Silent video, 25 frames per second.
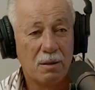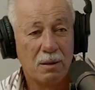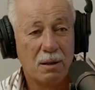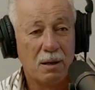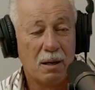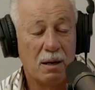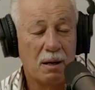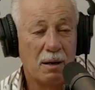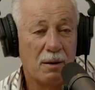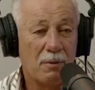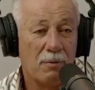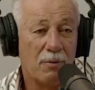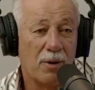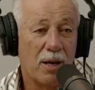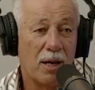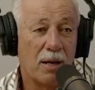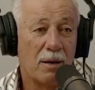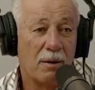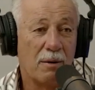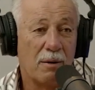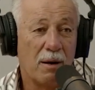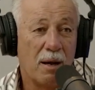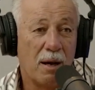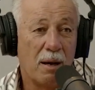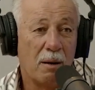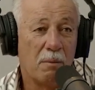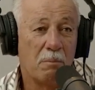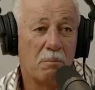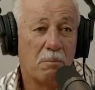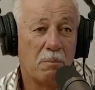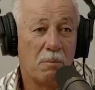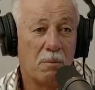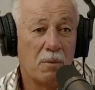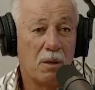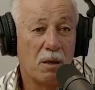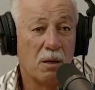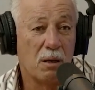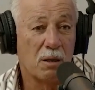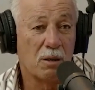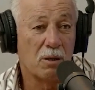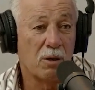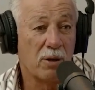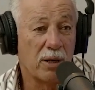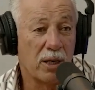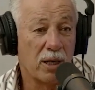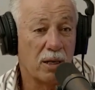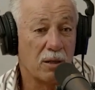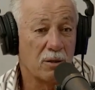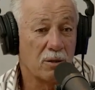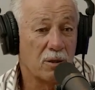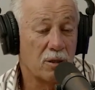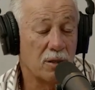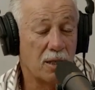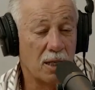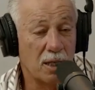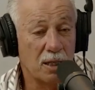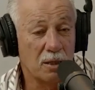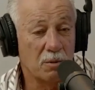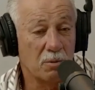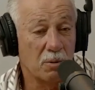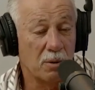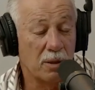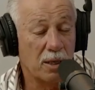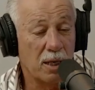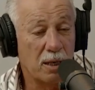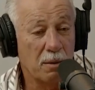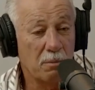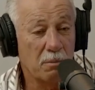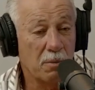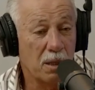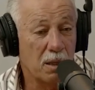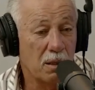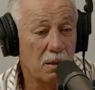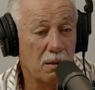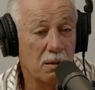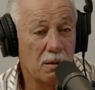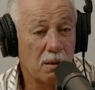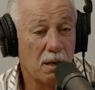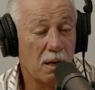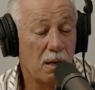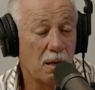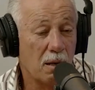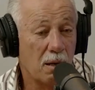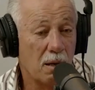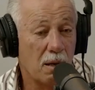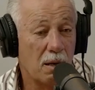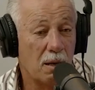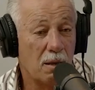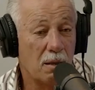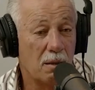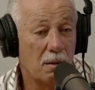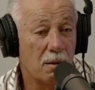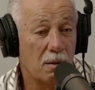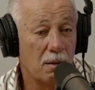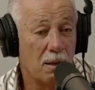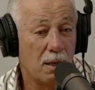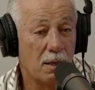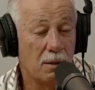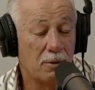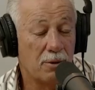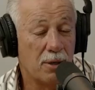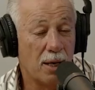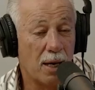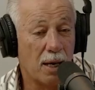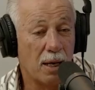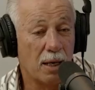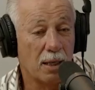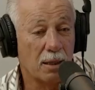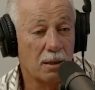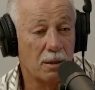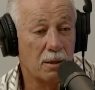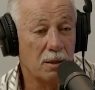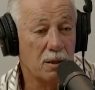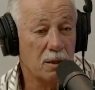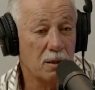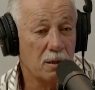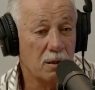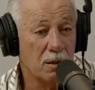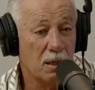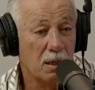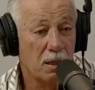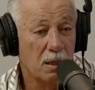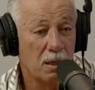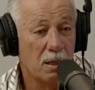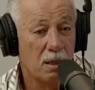And then I got downstairs with him and at Darlinghurst,